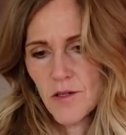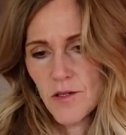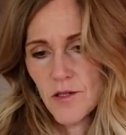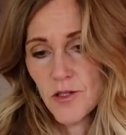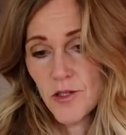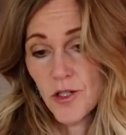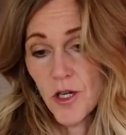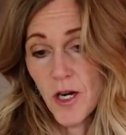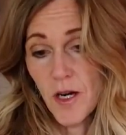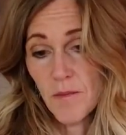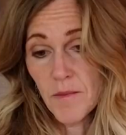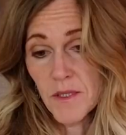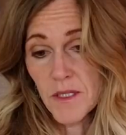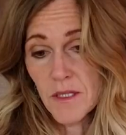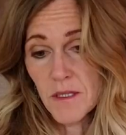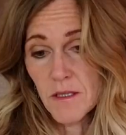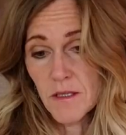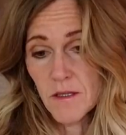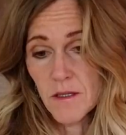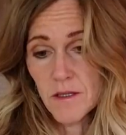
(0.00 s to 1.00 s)
Sharp
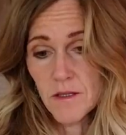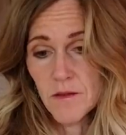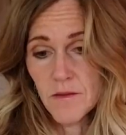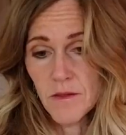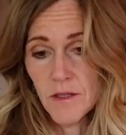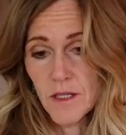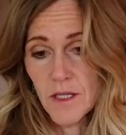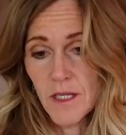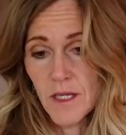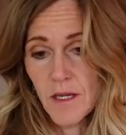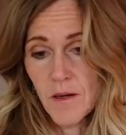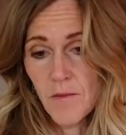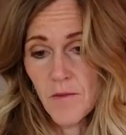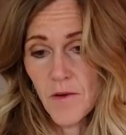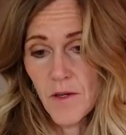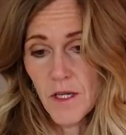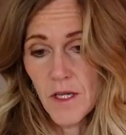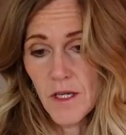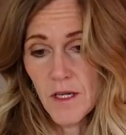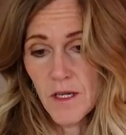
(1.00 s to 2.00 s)
scissors, really
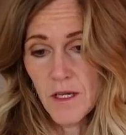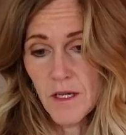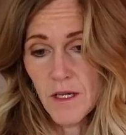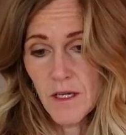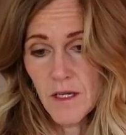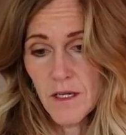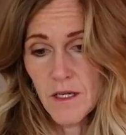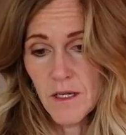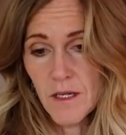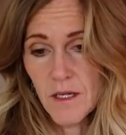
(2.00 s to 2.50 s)
helpful here.